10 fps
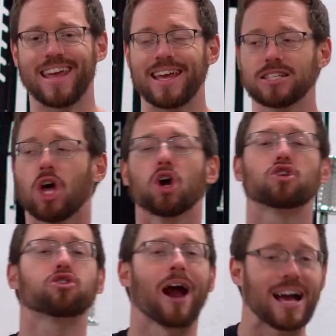is
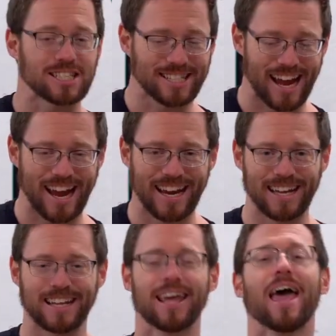crash
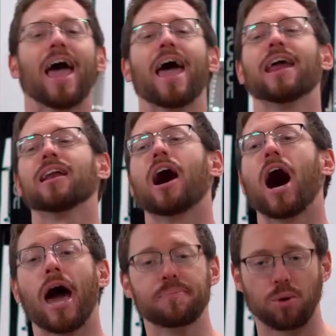dieting and
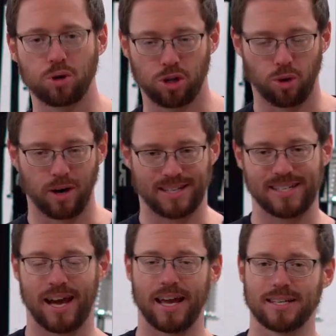hypocaloric
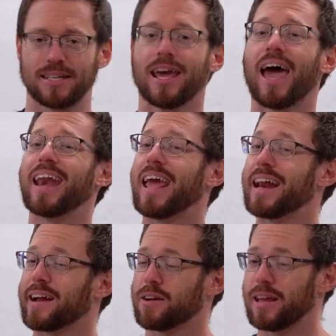diets and
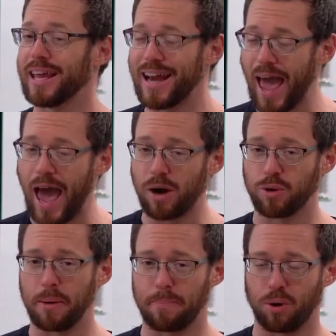
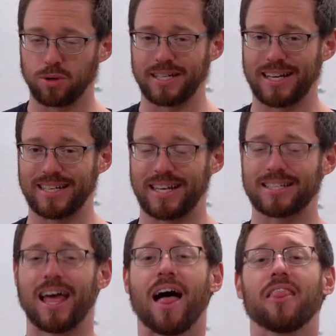inadequate protein
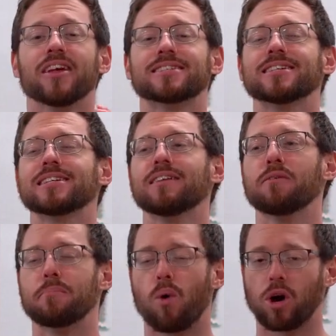intakes. This is
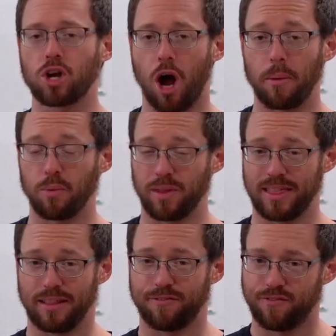even more common
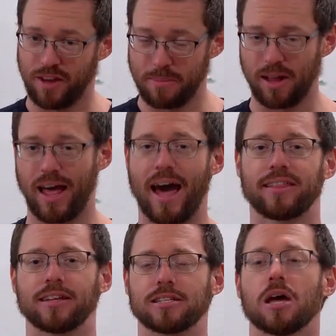within female
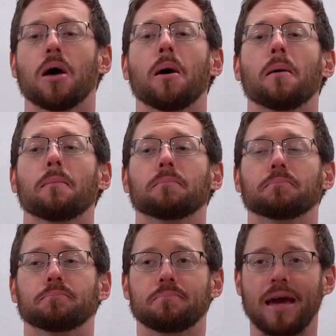athletes,
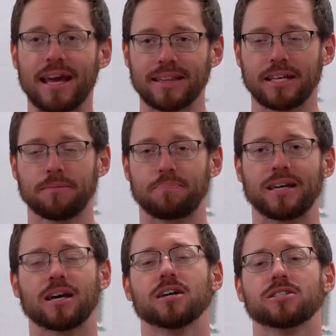mainly
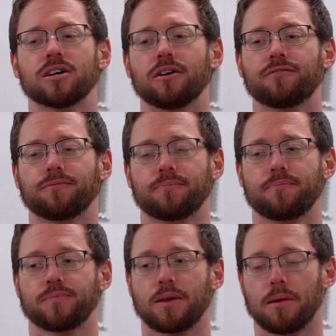because of
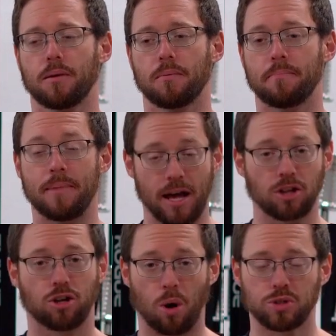male
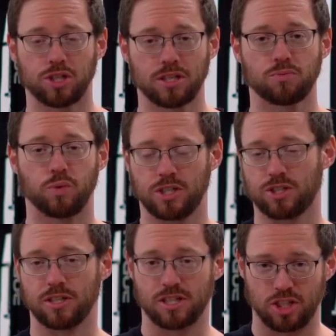coaches,
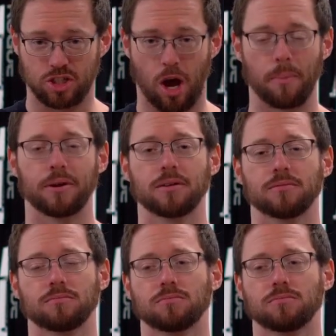which is the dominant